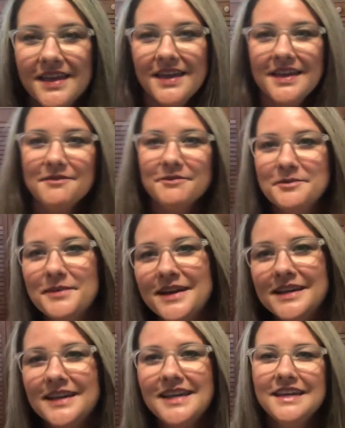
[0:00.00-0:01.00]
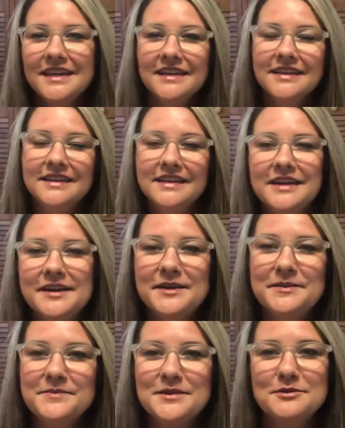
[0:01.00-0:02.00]
Hey everybody,
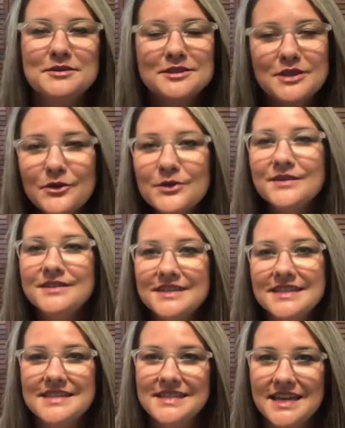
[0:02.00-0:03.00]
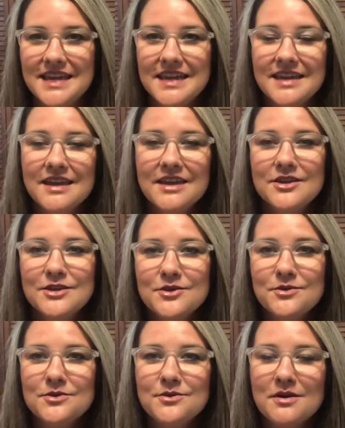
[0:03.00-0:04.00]
it was so good to see
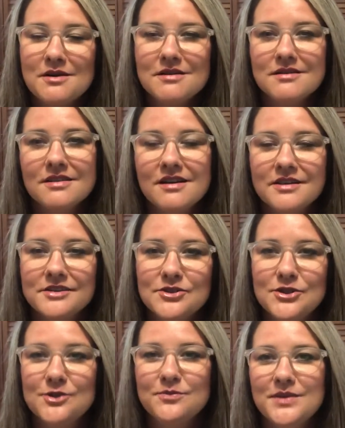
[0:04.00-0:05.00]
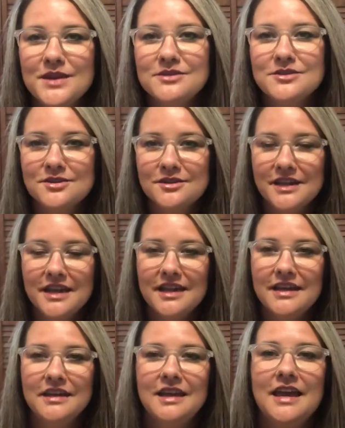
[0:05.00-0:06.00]
you all on Zoom
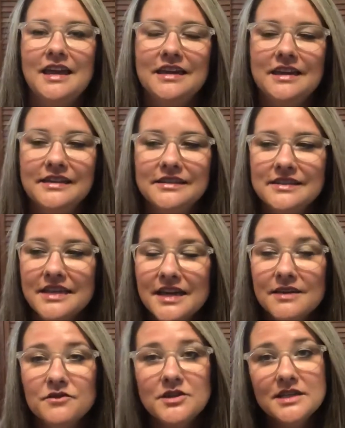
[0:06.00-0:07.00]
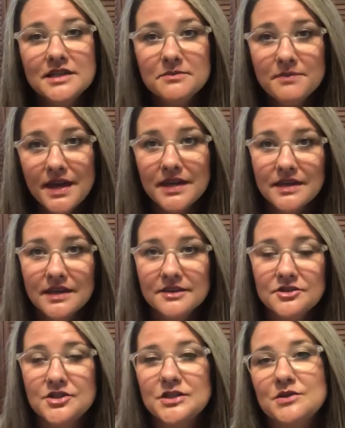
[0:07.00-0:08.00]
yesterday, and if you didn't make it,
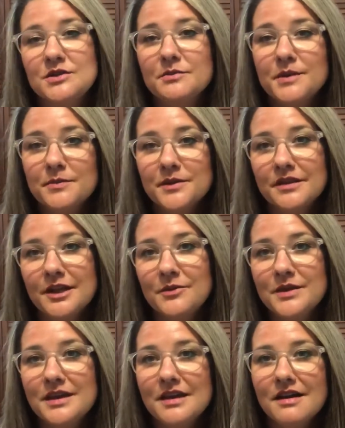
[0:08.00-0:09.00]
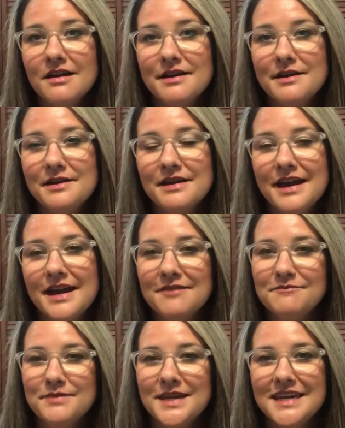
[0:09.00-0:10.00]
just remember that we have
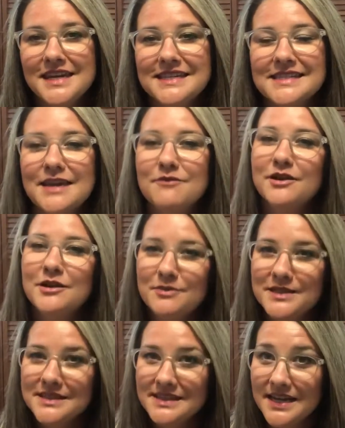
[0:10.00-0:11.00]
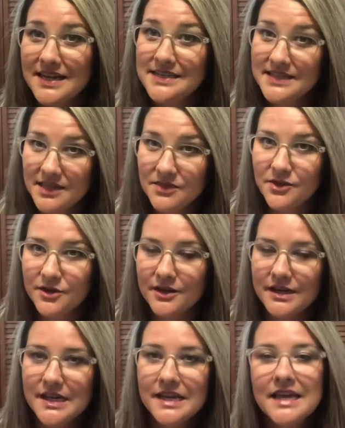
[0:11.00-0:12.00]
meetings every Wednesday at
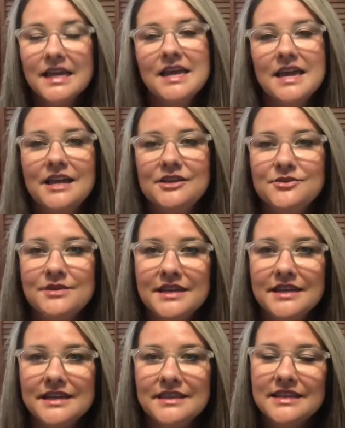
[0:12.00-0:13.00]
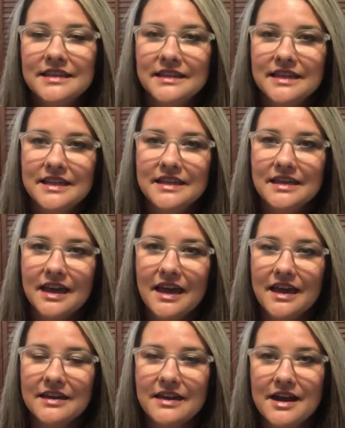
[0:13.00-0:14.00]
10:30, and you can get the link
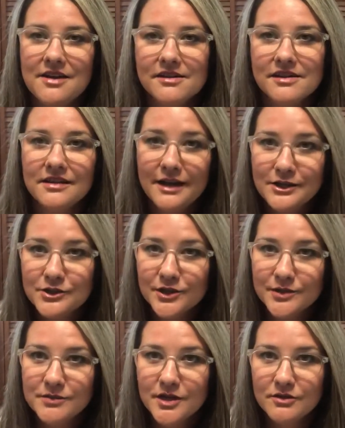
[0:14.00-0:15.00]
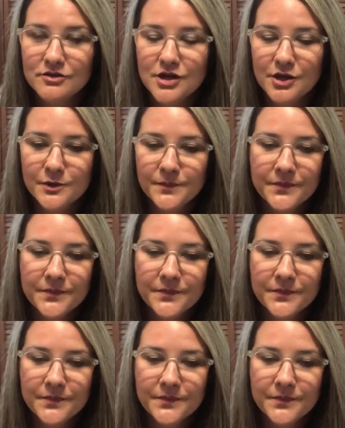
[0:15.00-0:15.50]
at our Classroom Dojo.